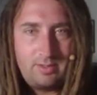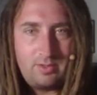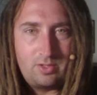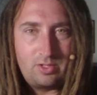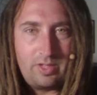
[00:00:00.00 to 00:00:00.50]

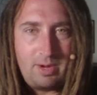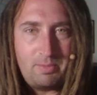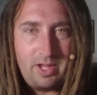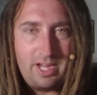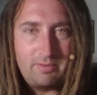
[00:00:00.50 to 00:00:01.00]
there's a lot of
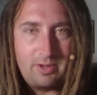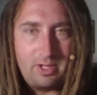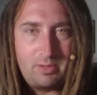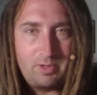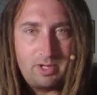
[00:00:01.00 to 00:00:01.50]
buying
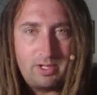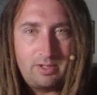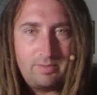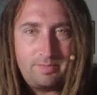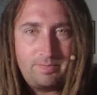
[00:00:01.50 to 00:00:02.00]
volume right here.